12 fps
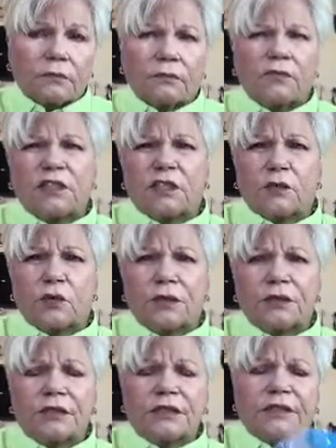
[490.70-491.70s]
was it
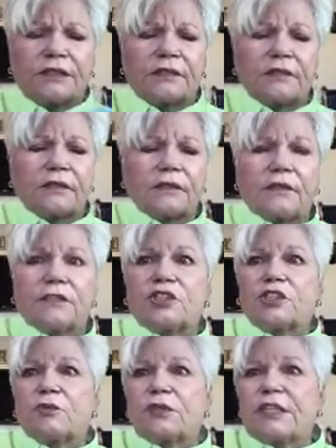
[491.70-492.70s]
quilting?
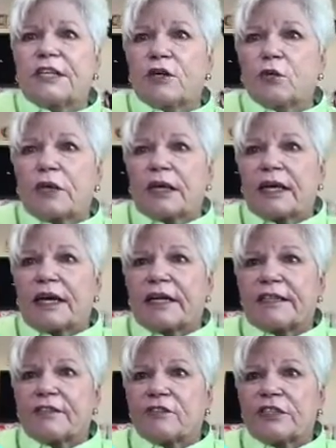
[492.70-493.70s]
She was here when I got
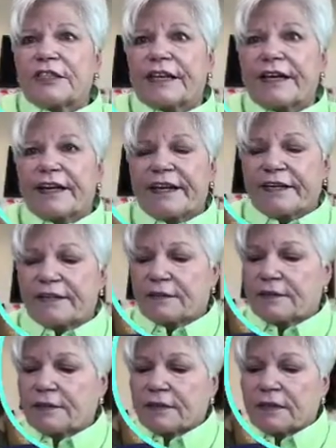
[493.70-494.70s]
here today.
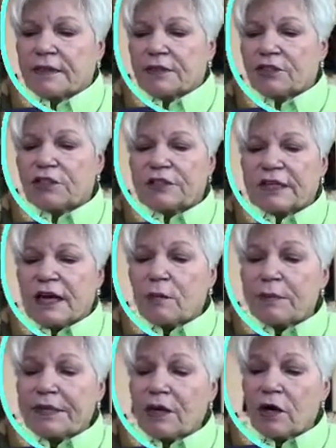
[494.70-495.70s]
She said, I'll
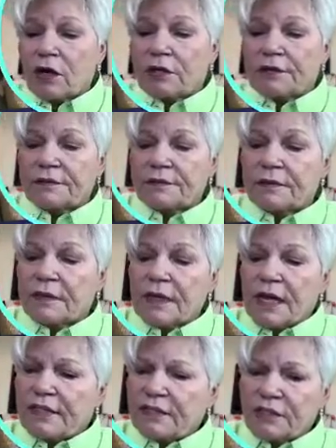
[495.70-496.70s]
be gone.
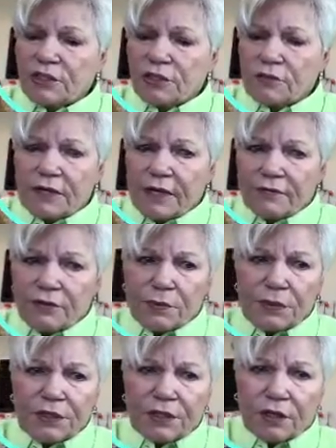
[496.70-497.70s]
I said, you don't have to
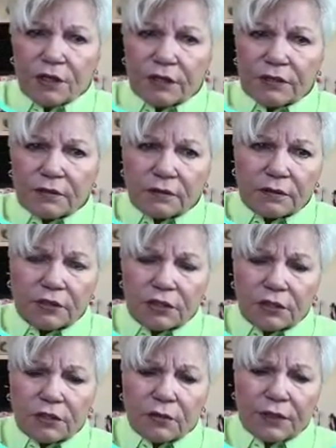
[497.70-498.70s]
be gone.
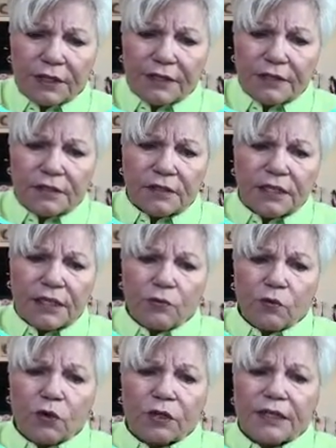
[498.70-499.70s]
Just go ahead and keep
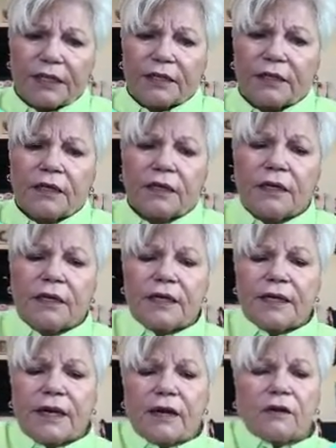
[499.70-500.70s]
working.
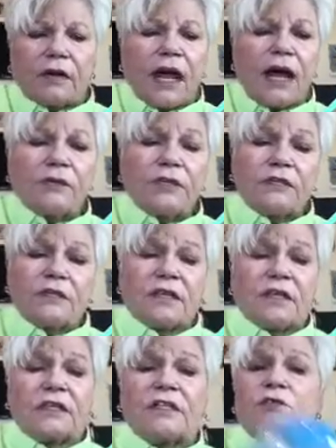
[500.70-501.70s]
Now, I didn't
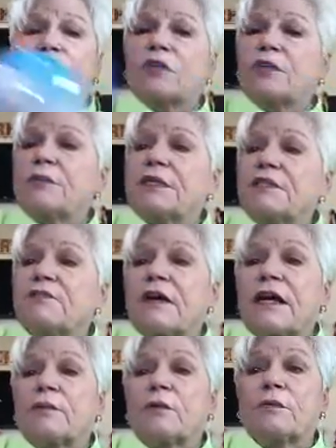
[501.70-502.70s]
think these were going to be as
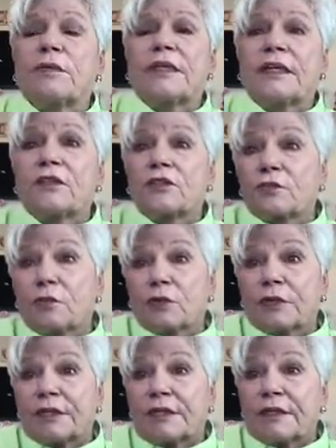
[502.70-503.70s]
vibrant, but they look
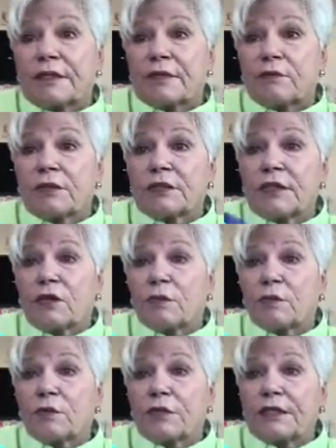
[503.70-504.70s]
pretty. They really are
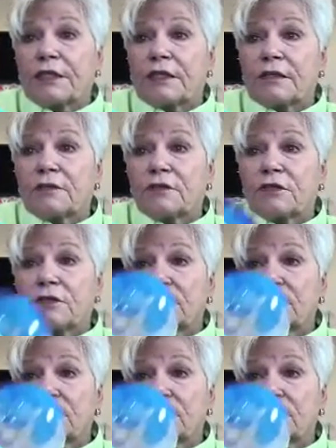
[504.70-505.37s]
pretty colors.